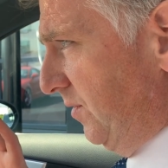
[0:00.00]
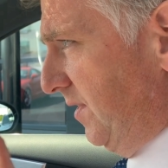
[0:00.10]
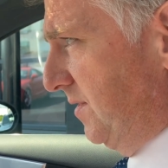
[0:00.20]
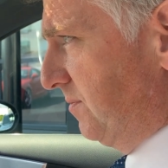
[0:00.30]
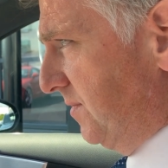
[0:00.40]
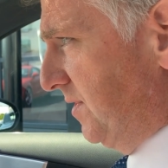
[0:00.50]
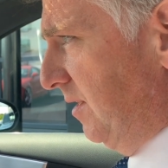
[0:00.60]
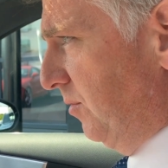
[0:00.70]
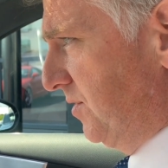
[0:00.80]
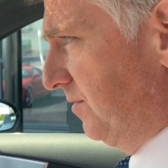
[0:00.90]
these still
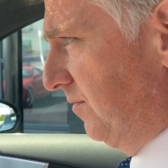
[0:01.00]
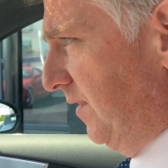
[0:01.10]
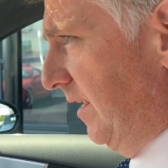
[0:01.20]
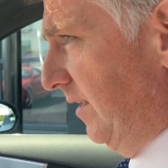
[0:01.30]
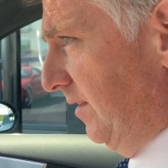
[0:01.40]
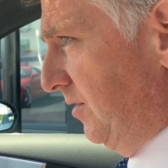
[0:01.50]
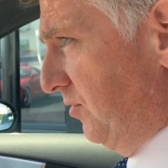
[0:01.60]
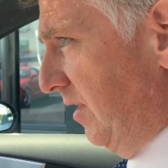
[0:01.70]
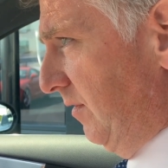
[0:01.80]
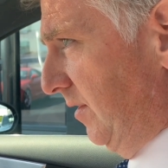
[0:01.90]
must feel and
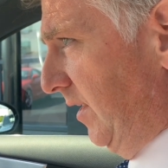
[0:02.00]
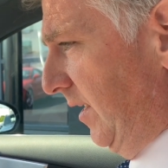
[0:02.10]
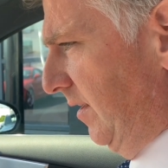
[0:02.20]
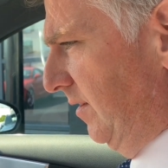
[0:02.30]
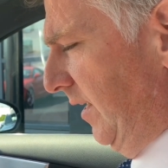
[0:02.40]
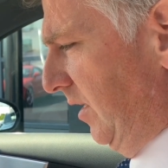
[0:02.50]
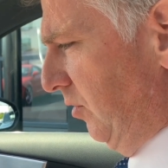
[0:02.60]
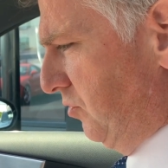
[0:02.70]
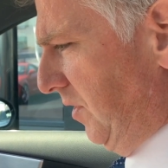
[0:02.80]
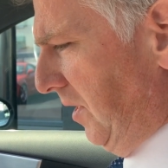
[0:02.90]
drive like a
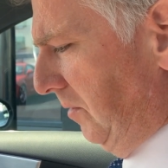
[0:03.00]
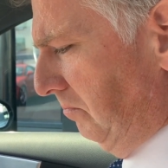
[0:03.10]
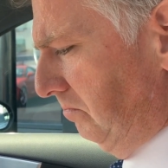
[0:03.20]
luxury car.